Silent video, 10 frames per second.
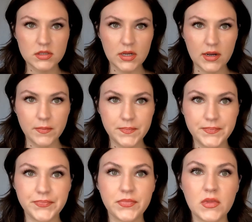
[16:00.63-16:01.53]
Ta-da.
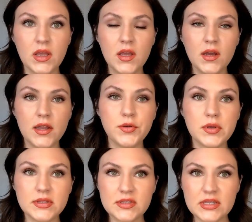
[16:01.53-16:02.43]
And you
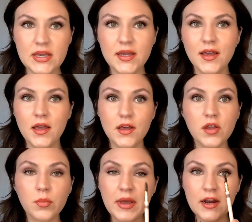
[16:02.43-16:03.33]
can see
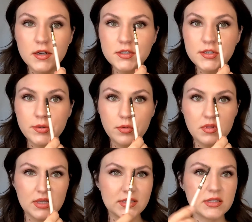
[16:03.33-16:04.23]
compared to
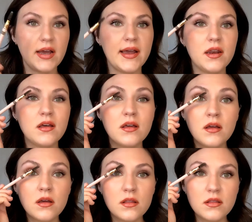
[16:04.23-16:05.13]
this side,
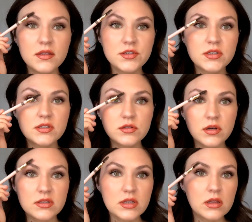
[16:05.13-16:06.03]
this just
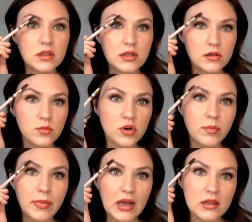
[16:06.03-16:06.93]
looks a little more
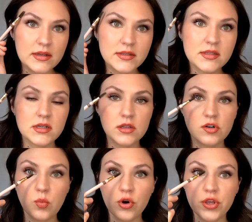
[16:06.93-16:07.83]
balanced, a
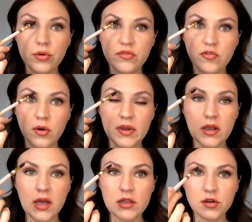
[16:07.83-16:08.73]
little more uniform
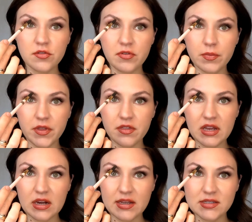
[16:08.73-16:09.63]
in color from the
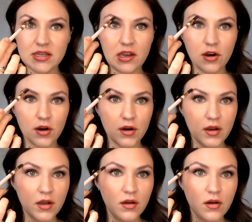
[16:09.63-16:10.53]
thickness here
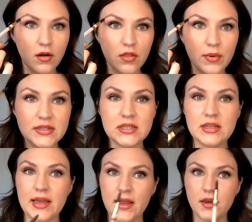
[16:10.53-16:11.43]
all the way to
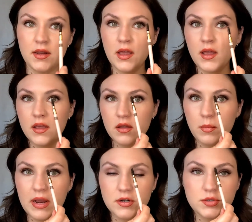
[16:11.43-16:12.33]
the end.
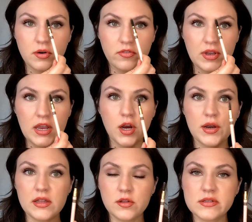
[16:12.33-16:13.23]
Compared to over here,
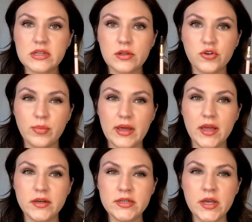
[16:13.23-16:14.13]
it looks a little
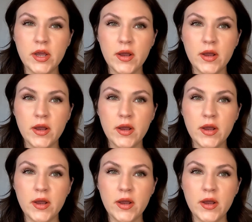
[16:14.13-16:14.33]
bit